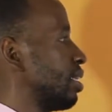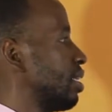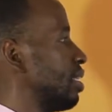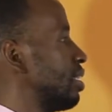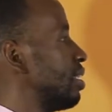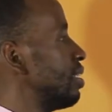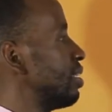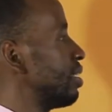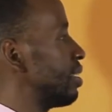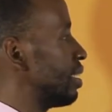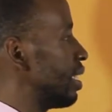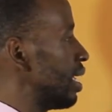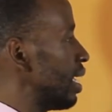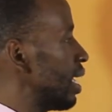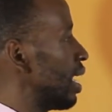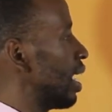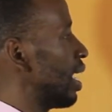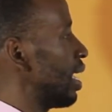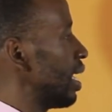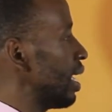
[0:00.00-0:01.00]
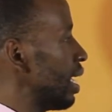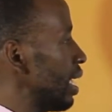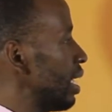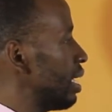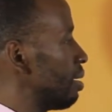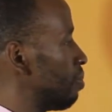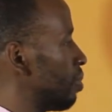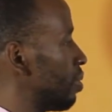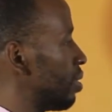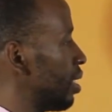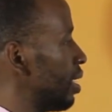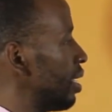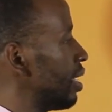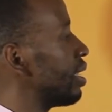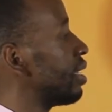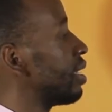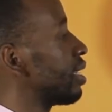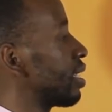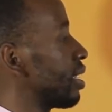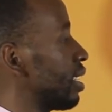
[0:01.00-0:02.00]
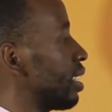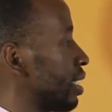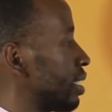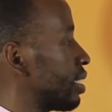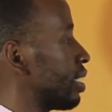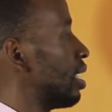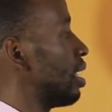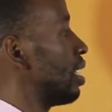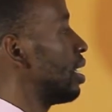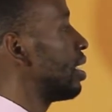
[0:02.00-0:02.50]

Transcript: Is there anybody in class?